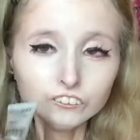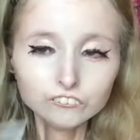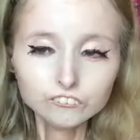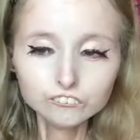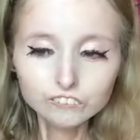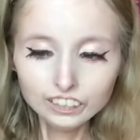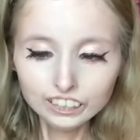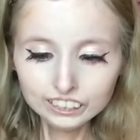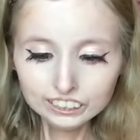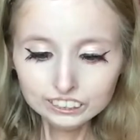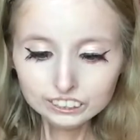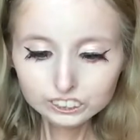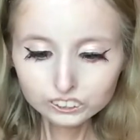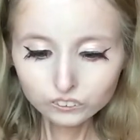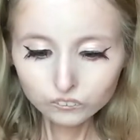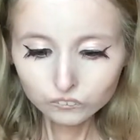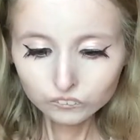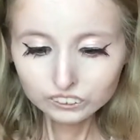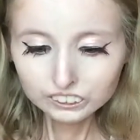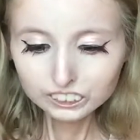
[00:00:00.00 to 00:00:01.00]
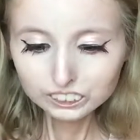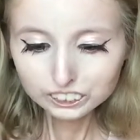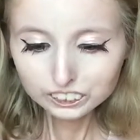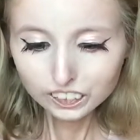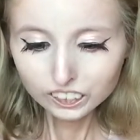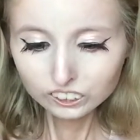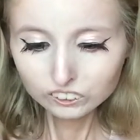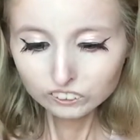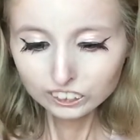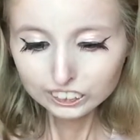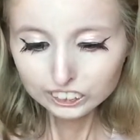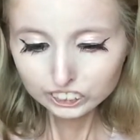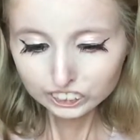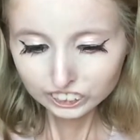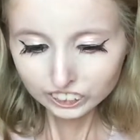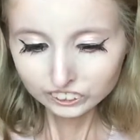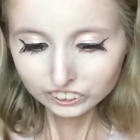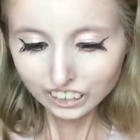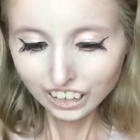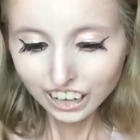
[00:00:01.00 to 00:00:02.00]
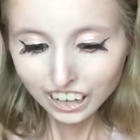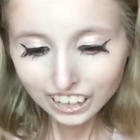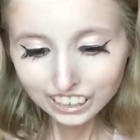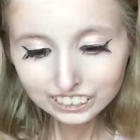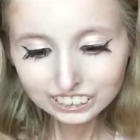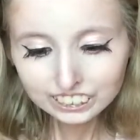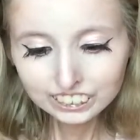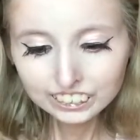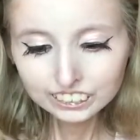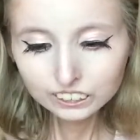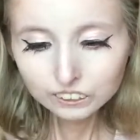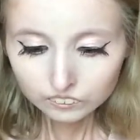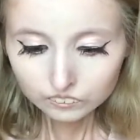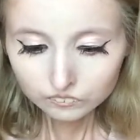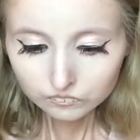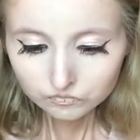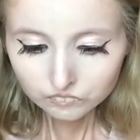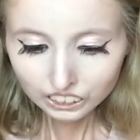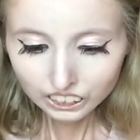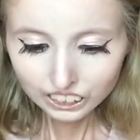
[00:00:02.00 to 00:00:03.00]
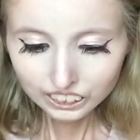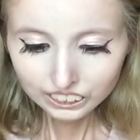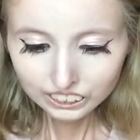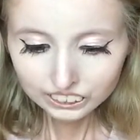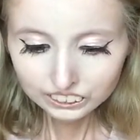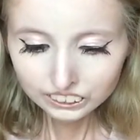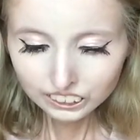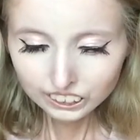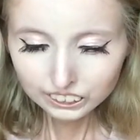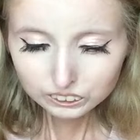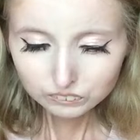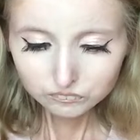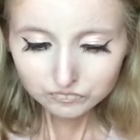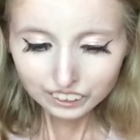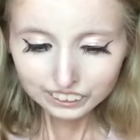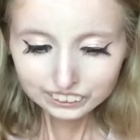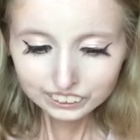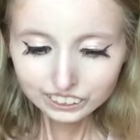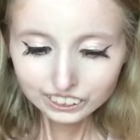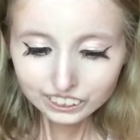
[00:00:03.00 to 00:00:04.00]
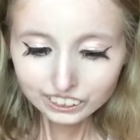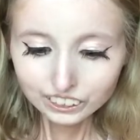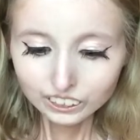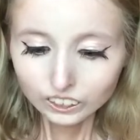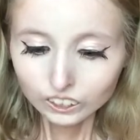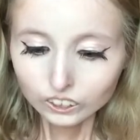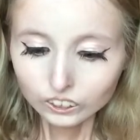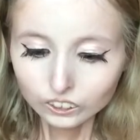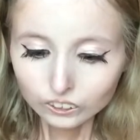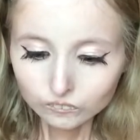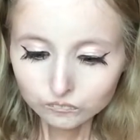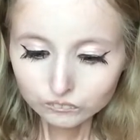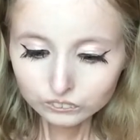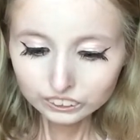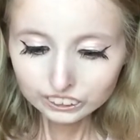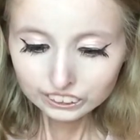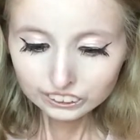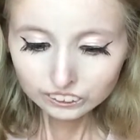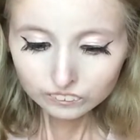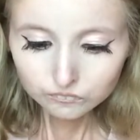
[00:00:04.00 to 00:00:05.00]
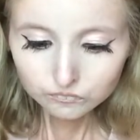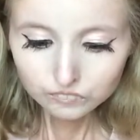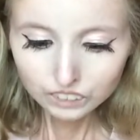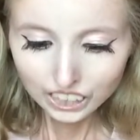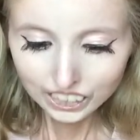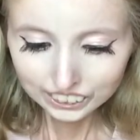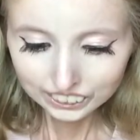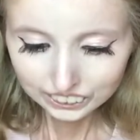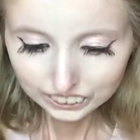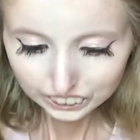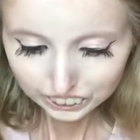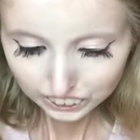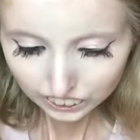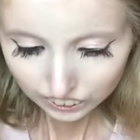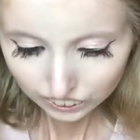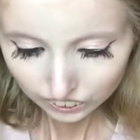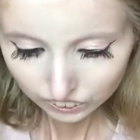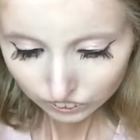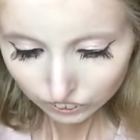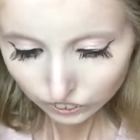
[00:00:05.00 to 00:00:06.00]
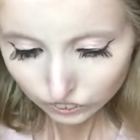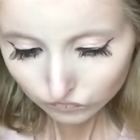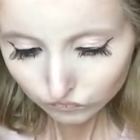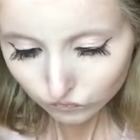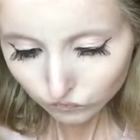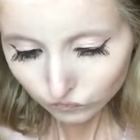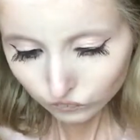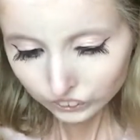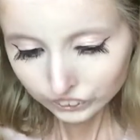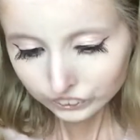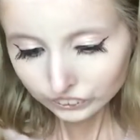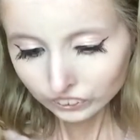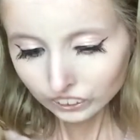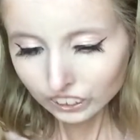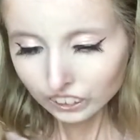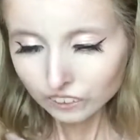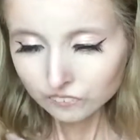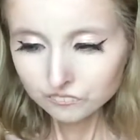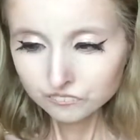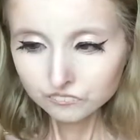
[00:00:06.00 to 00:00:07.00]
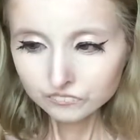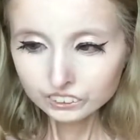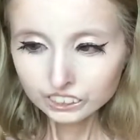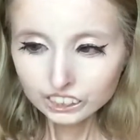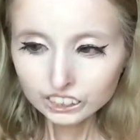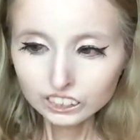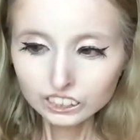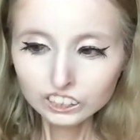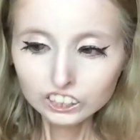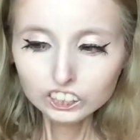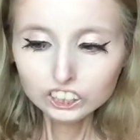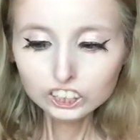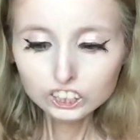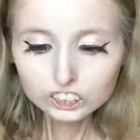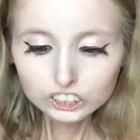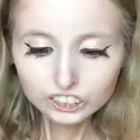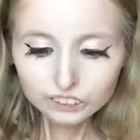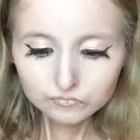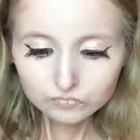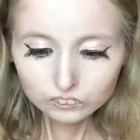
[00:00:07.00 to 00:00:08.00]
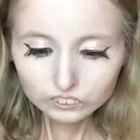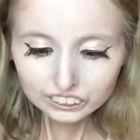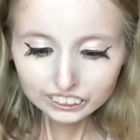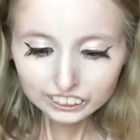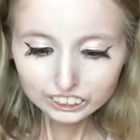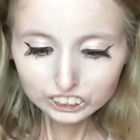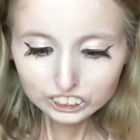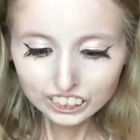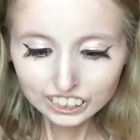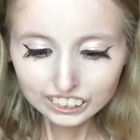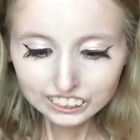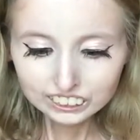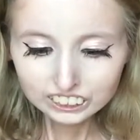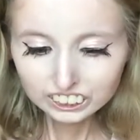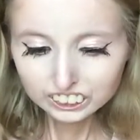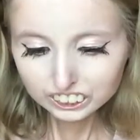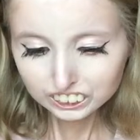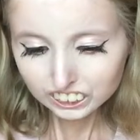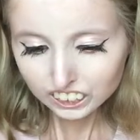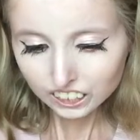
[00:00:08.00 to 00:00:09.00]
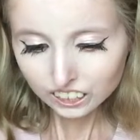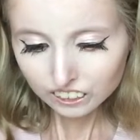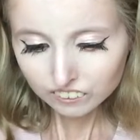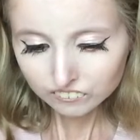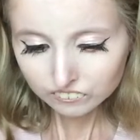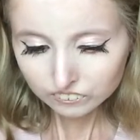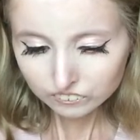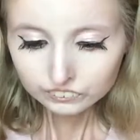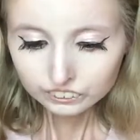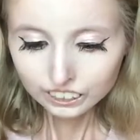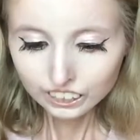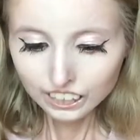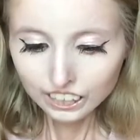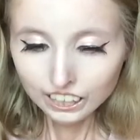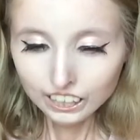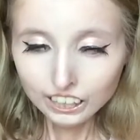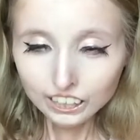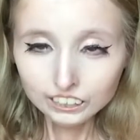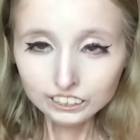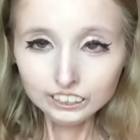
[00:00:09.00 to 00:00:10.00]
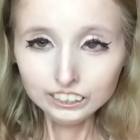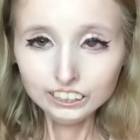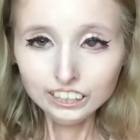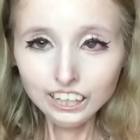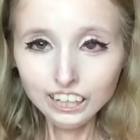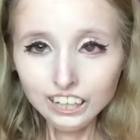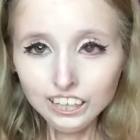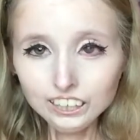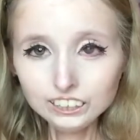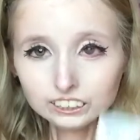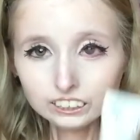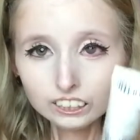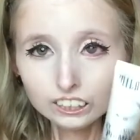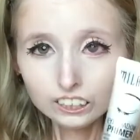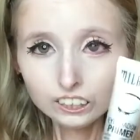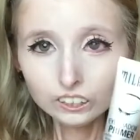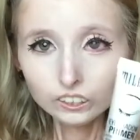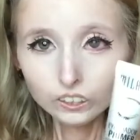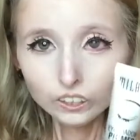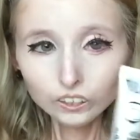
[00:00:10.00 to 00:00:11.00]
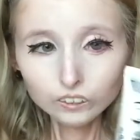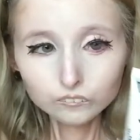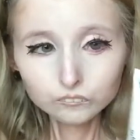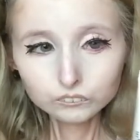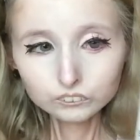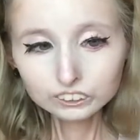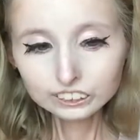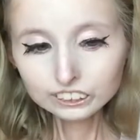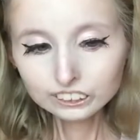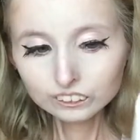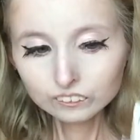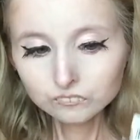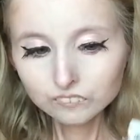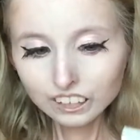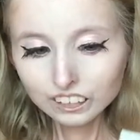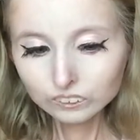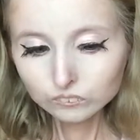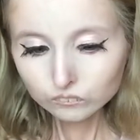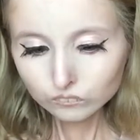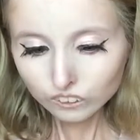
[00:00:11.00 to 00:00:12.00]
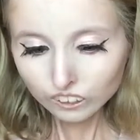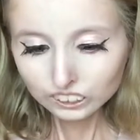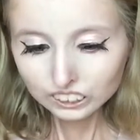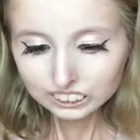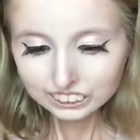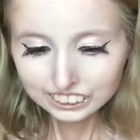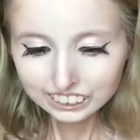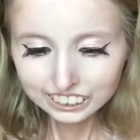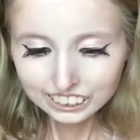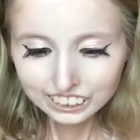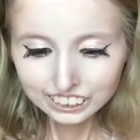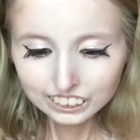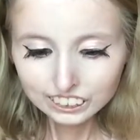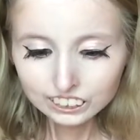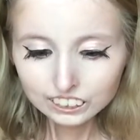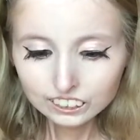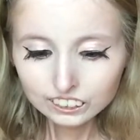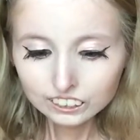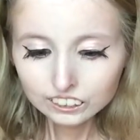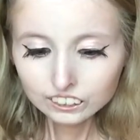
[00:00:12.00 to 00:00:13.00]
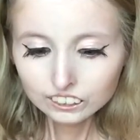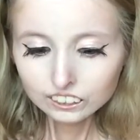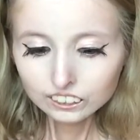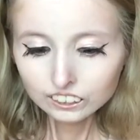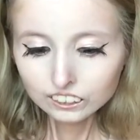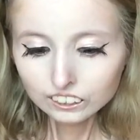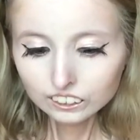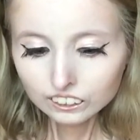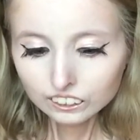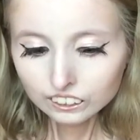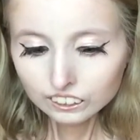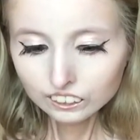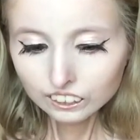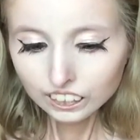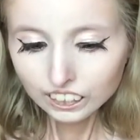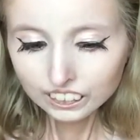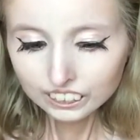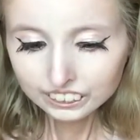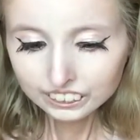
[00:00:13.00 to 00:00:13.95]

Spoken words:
veins or discoloration on your eyelid, but it does make a pretty good base for your shimmery shades and stuff. And it has a pretty good amount of product in it, I